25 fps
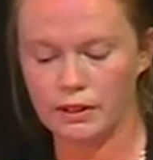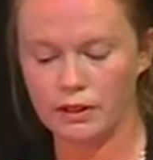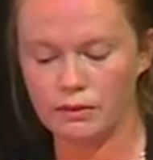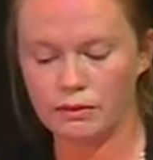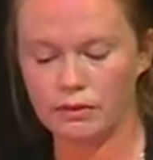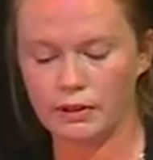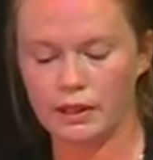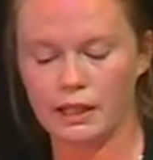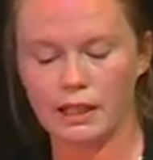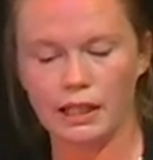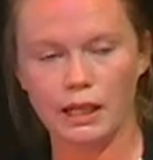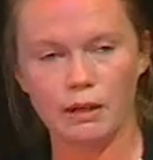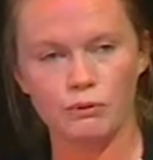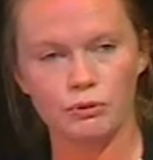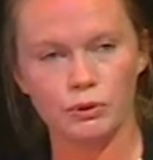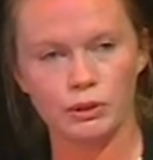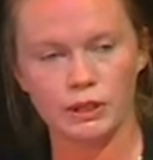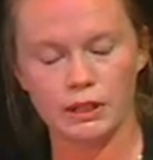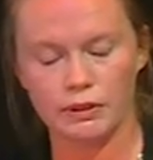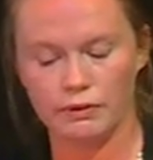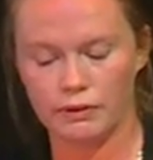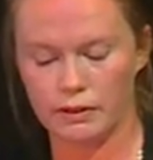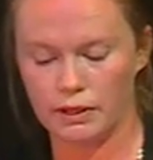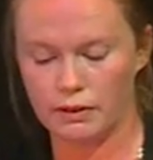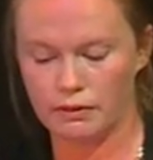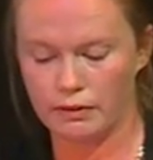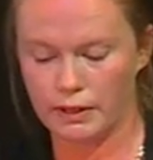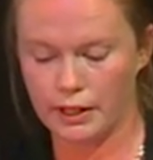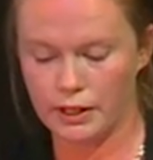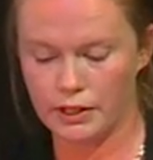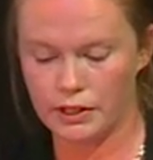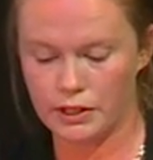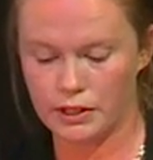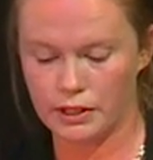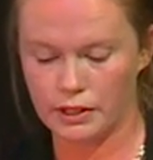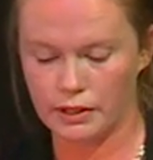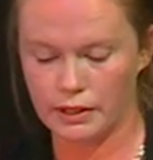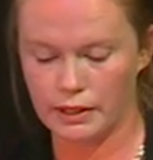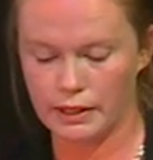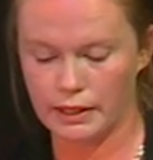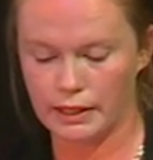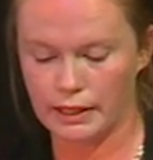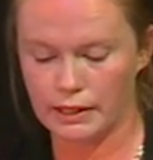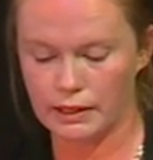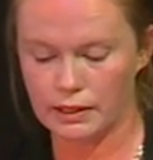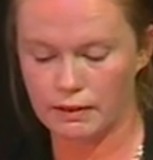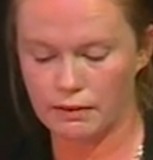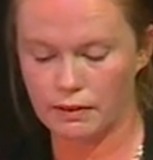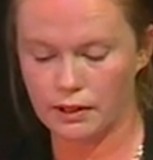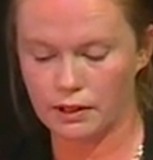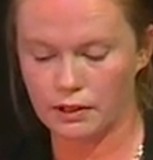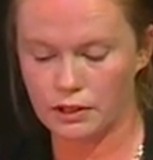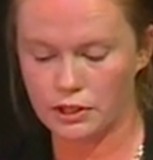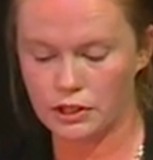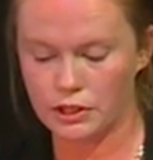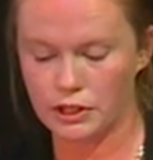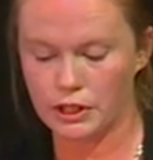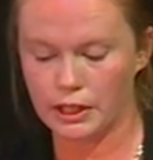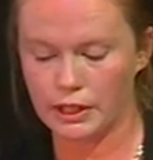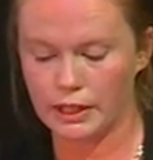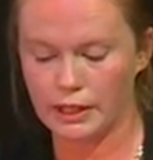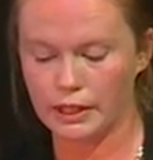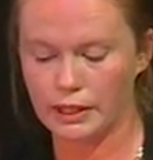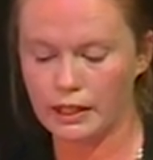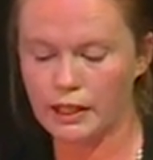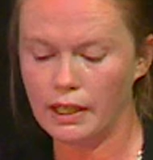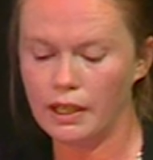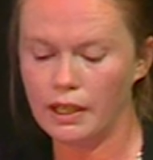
for collaborative innovation at the end of last year.